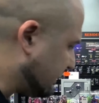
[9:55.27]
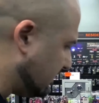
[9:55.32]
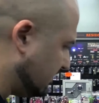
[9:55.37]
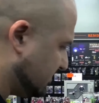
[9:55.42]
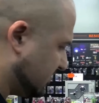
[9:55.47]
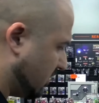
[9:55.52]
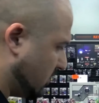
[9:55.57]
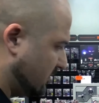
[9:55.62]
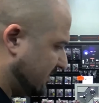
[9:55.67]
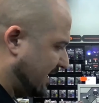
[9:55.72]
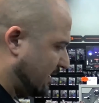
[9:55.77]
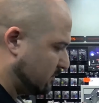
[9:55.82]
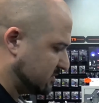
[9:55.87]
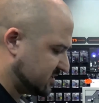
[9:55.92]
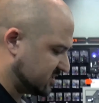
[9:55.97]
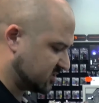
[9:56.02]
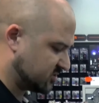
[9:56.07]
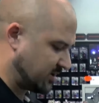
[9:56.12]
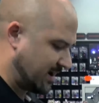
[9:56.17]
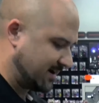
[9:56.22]
So that one's
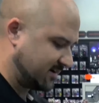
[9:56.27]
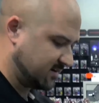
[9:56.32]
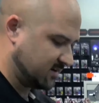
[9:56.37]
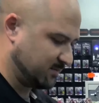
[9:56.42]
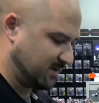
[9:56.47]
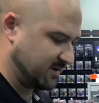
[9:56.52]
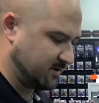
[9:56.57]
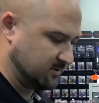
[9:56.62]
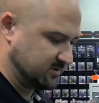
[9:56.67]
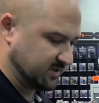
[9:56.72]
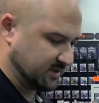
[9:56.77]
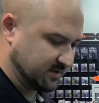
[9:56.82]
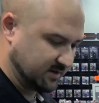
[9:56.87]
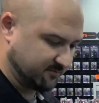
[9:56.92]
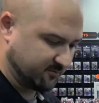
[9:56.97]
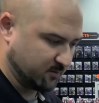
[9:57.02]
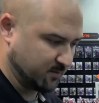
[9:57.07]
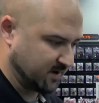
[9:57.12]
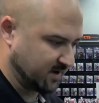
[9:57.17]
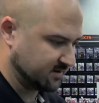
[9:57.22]
extracted by using a
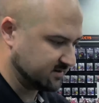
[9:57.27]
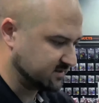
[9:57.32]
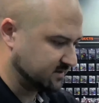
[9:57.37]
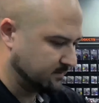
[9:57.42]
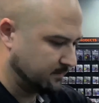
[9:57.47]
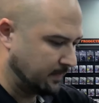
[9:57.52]
different means.